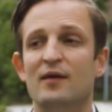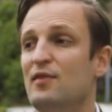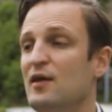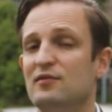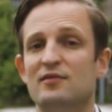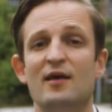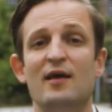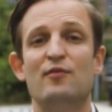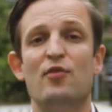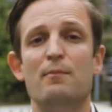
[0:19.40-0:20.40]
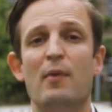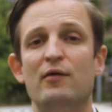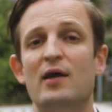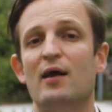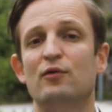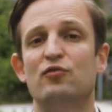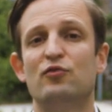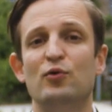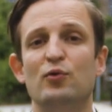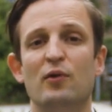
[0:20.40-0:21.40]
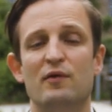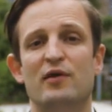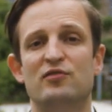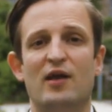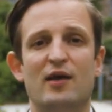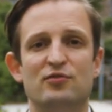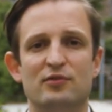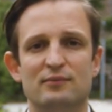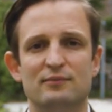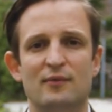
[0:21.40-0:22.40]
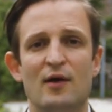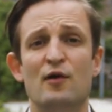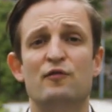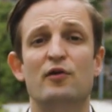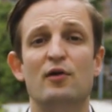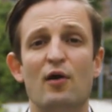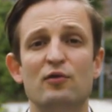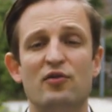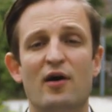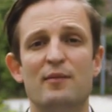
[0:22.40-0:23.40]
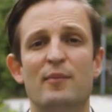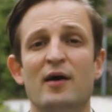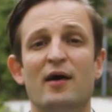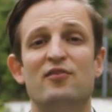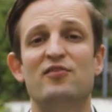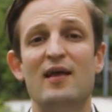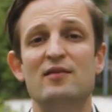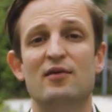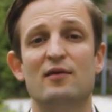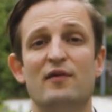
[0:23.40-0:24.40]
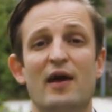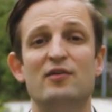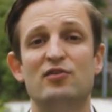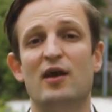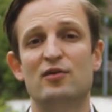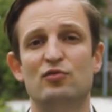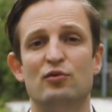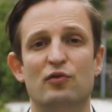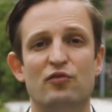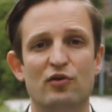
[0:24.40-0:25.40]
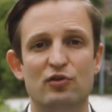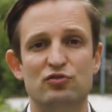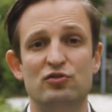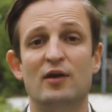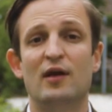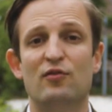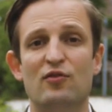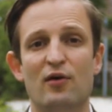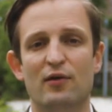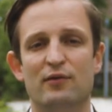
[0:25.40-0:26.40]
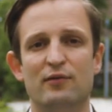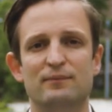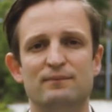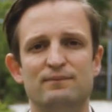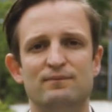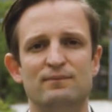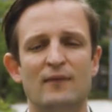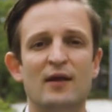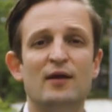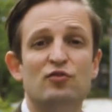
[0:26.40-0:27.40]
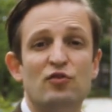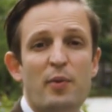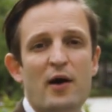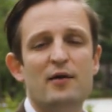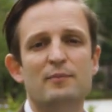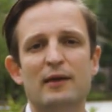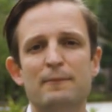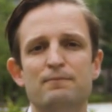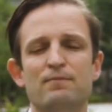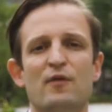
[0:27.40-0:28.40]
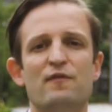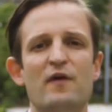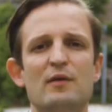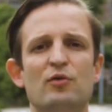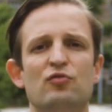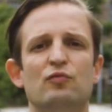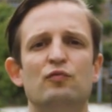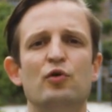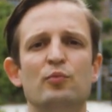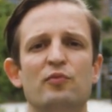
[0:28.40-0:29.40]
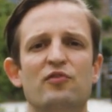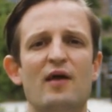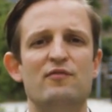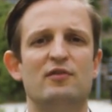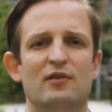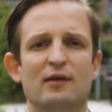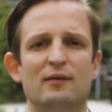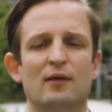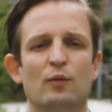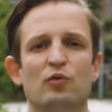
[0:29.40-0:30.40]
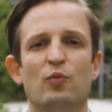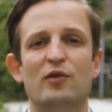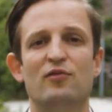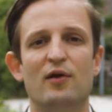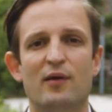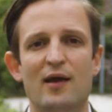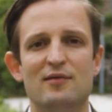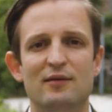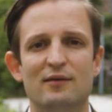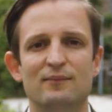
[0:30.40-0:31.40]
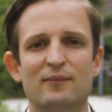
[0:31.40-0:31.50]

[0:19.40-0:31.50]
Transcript: This is the Murray House School of Education, for a long time a centre for educational research in Scotland. Just behind me, the famous Room 70 was once located.